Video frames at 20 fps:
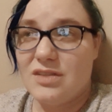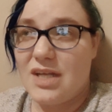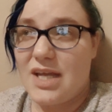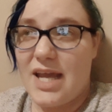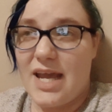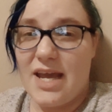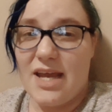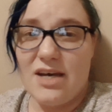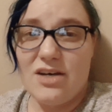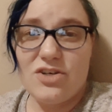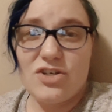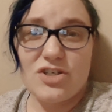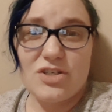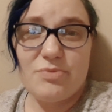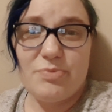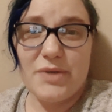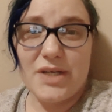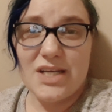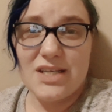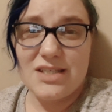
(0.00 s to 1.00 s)
And
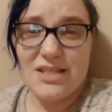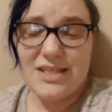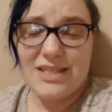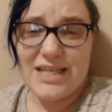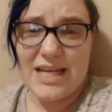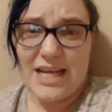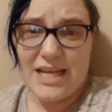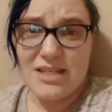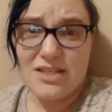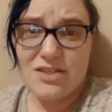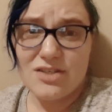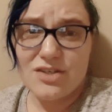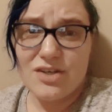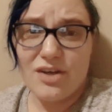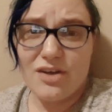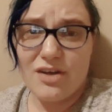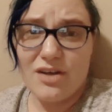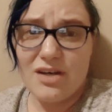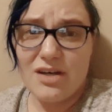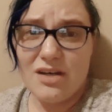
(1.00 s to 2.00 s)
just because it tastes
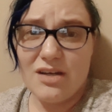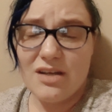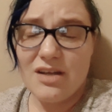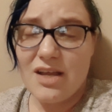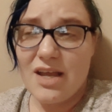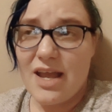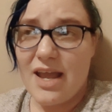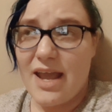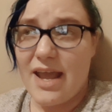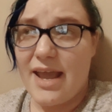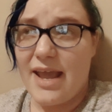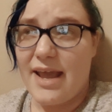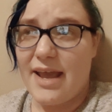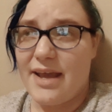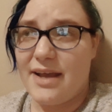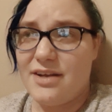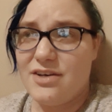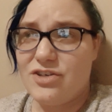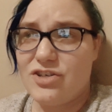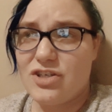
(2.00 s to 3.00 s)
good
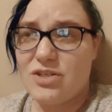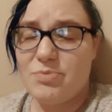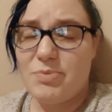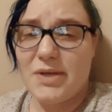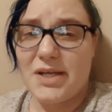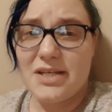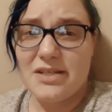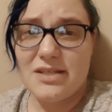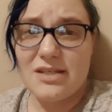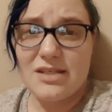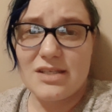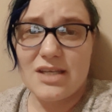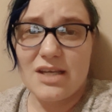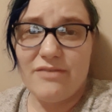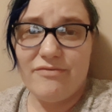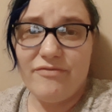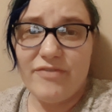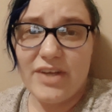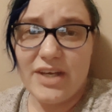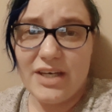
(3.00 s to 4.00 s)
and just because it's
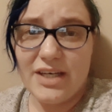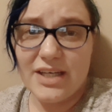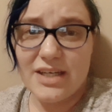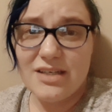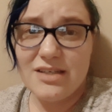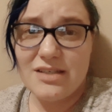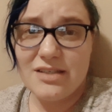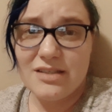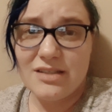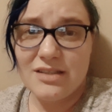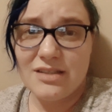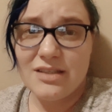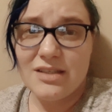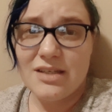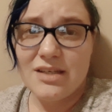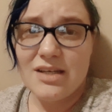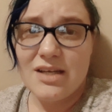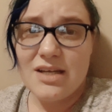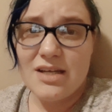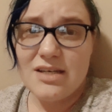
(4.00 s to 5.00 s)
convenient
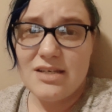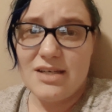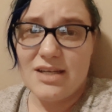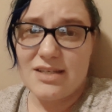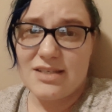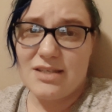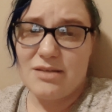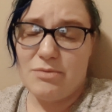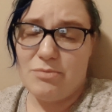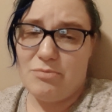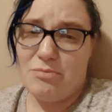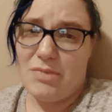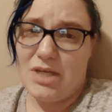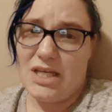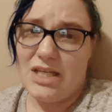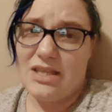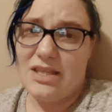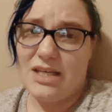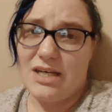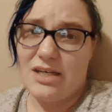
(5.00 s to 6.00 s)
doesn't
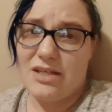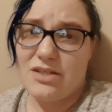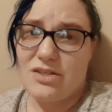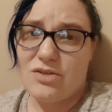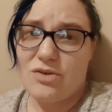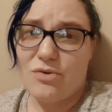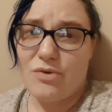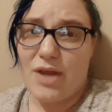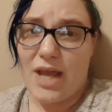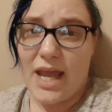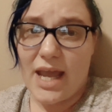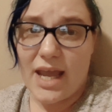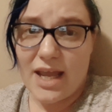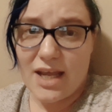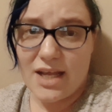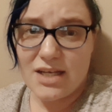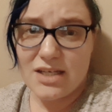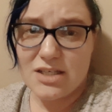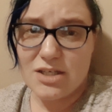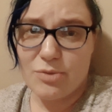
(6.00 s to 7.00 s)
mean that it's
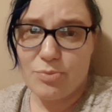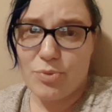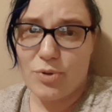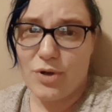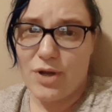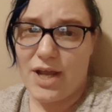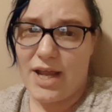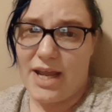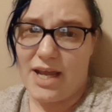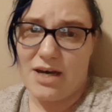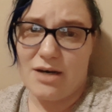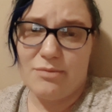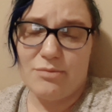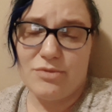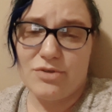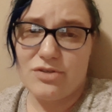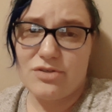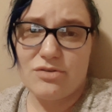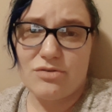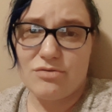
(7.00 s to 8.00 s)
okay to put
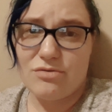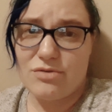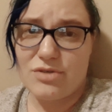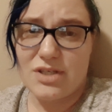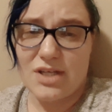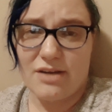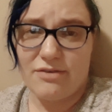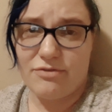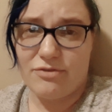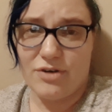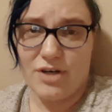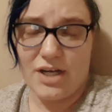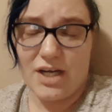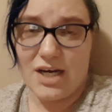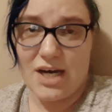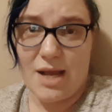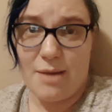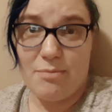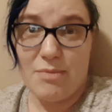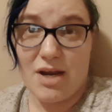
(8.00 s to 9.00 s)
animals through suffering,
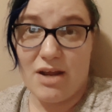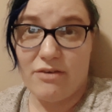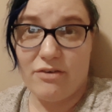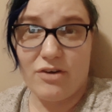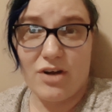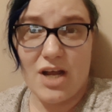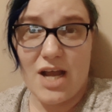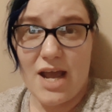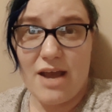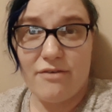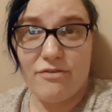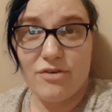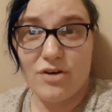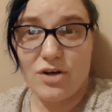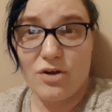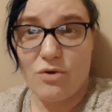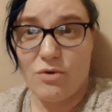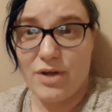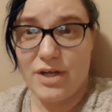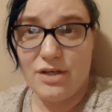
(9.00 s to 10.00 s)
and I'm never ever
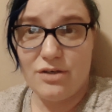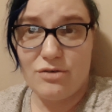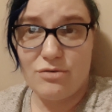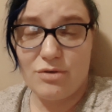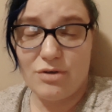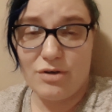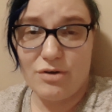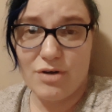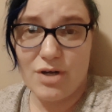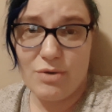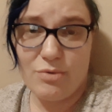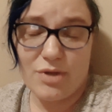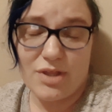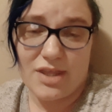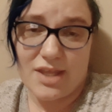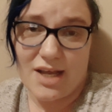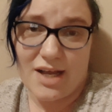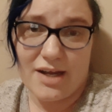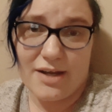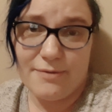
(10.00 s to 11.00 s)
going to agree with
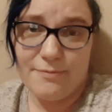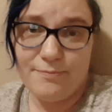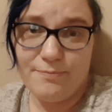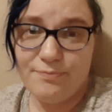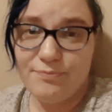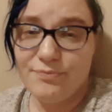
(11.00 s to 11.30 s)
that.